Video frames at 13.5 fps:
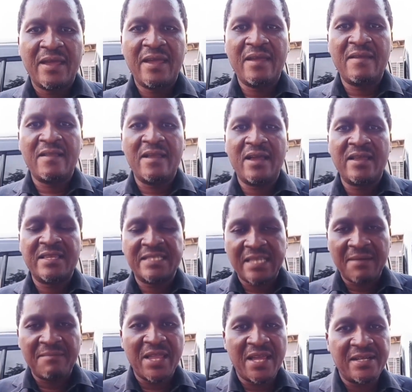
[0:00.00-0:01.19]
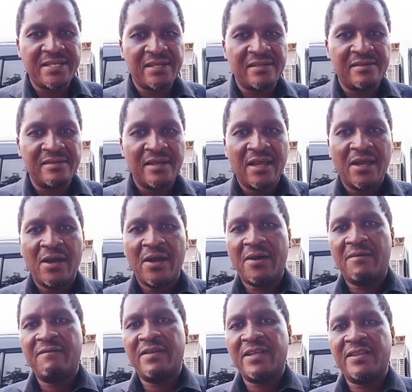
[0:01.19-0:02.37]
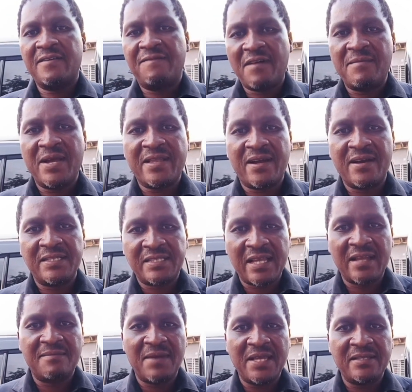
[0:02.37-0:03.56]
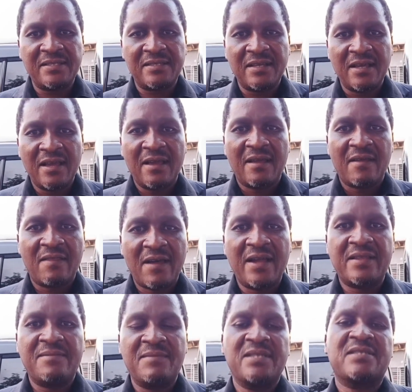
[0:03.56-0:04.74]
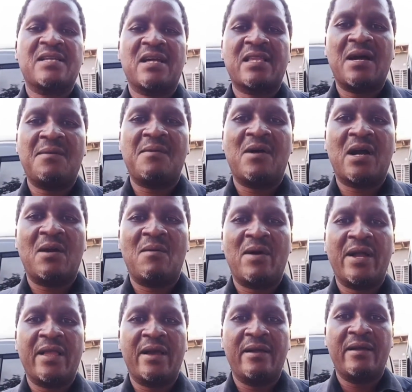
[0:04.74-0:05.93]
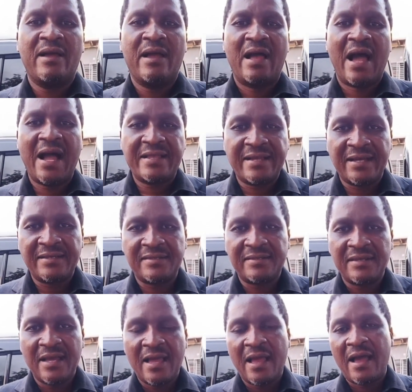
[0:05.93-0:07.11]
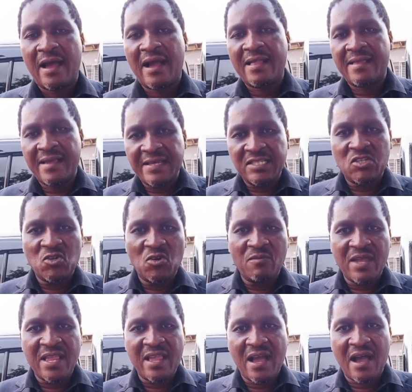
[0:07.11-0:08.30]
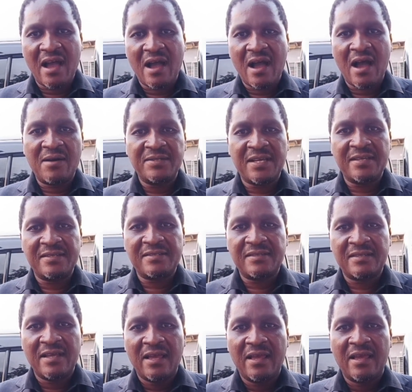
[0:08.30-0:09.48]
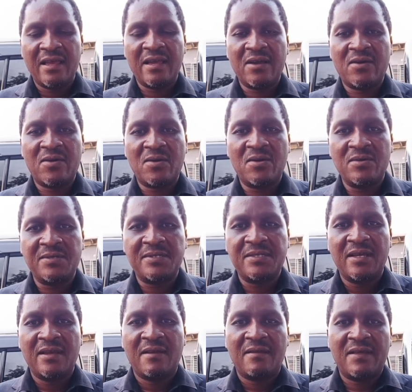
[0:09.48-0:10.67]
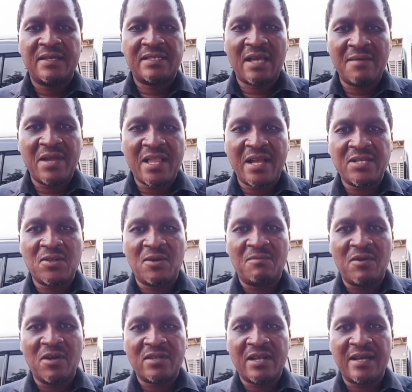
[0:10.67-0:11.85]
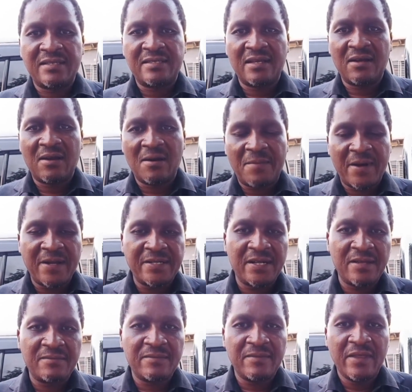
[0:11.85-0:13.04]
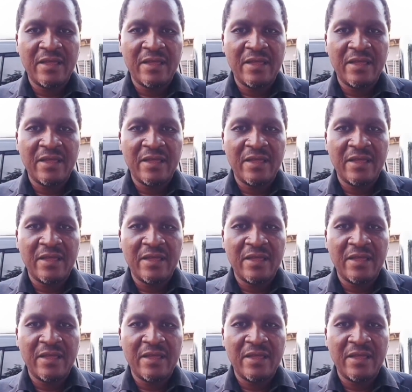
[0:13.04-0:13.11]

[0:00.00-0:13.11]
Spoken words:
in the dissemination of the defamatory statements that Mr. Tabo Kawana uttered. And these 2 media houses include the Zambia National Broadcasting Corporation,